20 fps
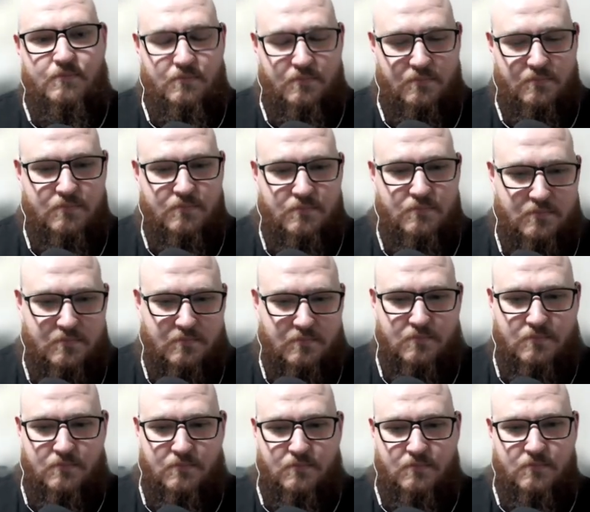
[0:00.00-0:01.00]

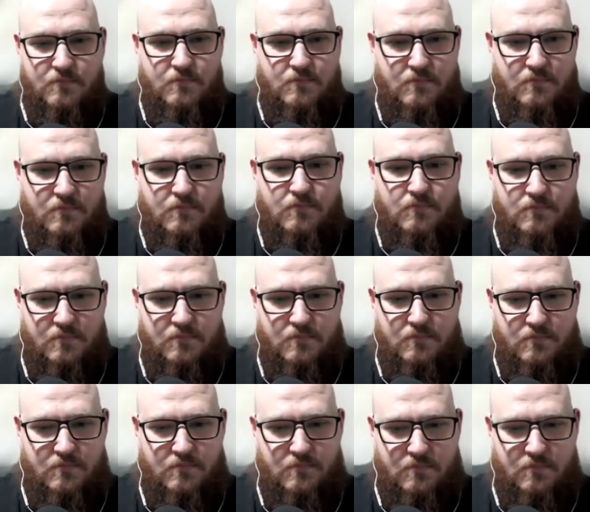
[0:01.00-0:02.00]

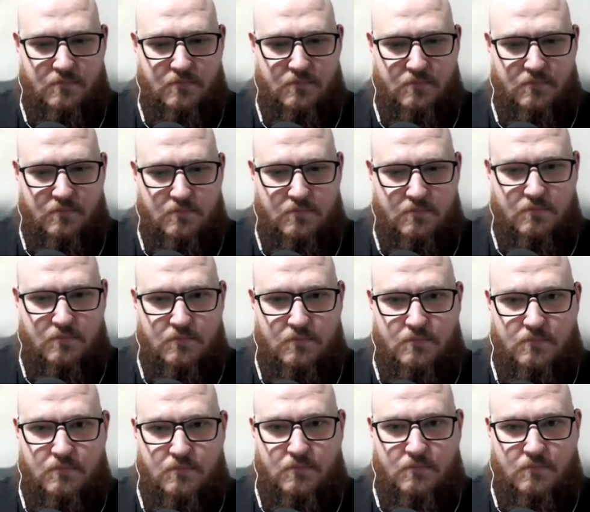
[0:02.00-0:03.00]

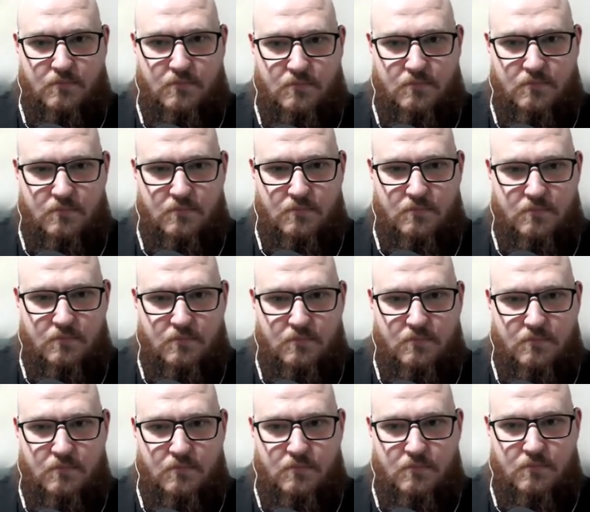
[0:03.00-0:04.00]

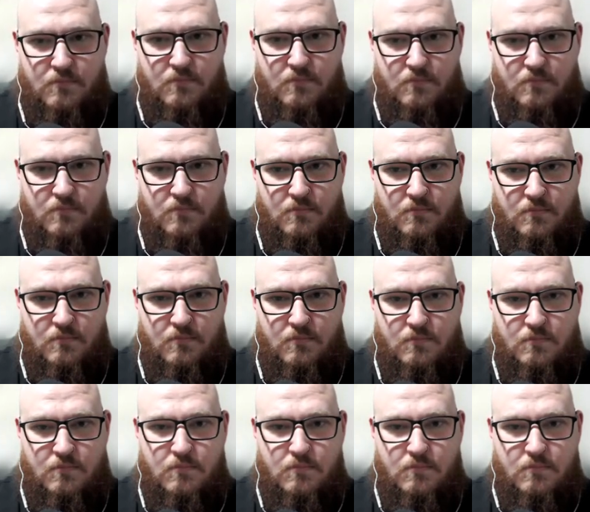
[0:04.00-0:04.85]
The person shown says nothing.